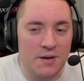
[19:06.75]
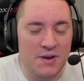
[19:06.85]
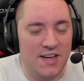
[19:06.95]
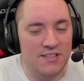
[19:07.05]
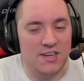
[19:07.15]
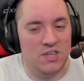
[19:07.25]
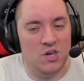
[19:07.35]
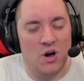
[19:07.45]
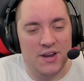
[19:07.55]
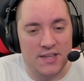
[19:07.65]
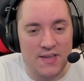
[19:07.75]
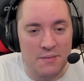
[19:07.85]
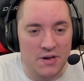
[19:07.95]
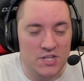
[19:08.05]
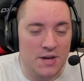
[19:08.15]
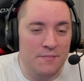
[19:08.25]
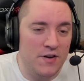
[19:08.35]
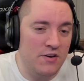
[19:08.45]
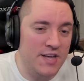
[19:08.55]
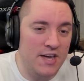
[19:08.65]
I'm not like yawning that much. I'm
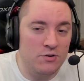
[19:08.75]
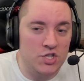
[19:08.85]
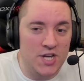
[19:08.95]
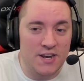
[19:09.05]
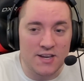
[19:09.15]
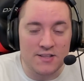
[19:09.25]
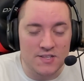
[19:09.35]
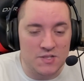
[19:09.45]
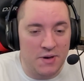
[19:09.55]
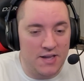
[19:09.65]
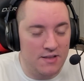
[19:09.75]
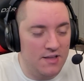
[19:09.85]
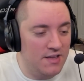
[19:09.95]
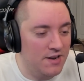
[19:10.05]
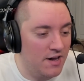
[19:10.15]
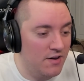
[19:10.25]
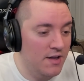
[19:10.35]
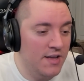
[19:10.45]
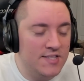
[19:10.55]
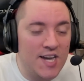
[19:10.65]
very energetic. Despite, you know,
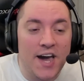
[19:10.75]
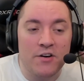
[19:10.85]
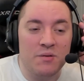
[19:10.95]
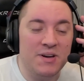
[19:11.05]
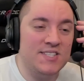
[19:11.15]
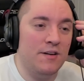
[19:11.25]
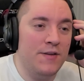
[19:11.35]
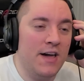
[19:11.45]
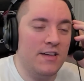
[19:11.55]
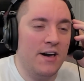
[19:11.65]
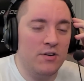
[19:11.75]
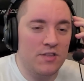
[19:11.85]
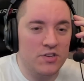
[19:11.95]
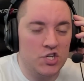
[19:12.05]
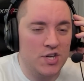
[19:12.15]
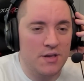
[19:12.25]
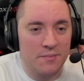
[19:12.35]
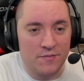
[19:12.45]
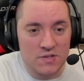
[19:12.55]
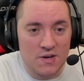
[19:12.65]
tiring myself out at the
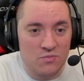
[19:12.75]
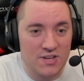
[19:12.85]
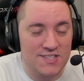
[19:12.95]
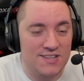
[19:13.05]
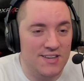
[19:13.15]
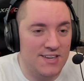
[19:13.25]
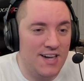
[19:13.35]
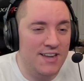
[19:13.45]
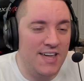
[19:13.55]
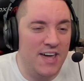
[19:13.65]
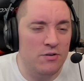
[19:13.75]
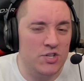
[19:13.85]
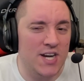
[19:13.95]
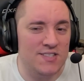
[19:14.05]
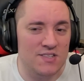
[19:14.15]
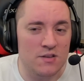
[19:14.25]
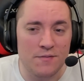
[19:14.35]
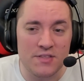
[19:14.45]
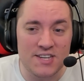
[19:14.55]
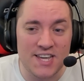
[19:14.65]
gym, for some reason, it kind of energizes you
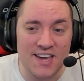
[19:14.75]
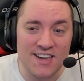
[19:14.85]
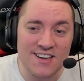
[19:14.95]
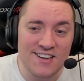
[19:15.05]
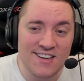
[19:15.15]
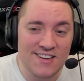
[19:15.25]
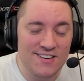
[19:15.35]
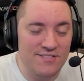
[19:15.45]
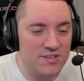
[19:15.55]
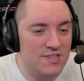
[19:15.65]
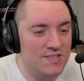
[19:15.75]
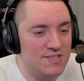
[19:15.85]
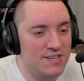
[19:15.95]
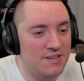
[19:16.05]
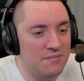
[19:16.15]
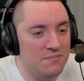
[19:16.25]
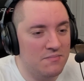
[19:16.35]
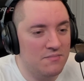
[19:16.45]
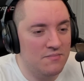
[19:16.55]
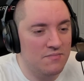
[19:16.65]
for the day, which is
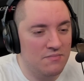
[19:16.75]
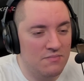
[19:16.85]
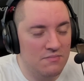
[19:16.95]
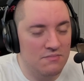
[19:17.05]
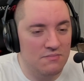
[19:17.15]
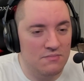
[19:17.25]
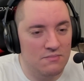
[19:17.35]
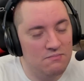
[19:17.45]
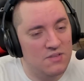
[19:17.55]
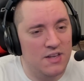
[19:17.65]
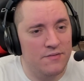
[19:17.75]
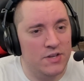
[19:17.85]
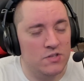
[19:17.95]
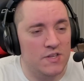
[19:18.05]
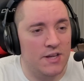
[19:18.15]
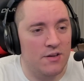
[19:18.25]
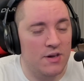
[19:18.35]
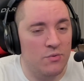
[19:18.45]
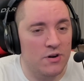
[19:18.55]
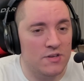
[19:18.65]
kind of interesting how
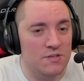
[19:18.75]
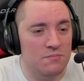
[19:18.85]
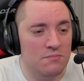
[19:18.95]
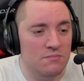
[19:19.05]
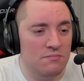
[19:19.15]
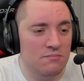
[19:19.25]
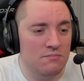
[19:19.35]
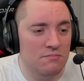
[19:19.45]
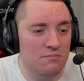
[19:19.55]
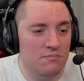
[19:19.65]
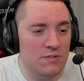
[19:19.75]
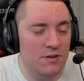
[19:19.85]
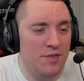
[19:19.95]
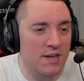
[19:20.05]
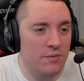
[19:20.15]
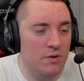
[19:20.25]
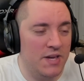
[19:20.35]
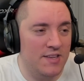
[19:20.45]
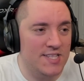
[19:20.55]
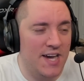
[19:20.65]
that works. You'd think it would
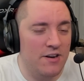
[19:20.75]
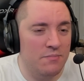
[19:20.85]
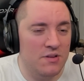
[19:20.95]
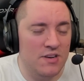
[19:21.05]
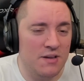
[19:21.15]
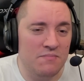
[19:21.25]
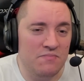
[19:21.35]
make you tired, but no.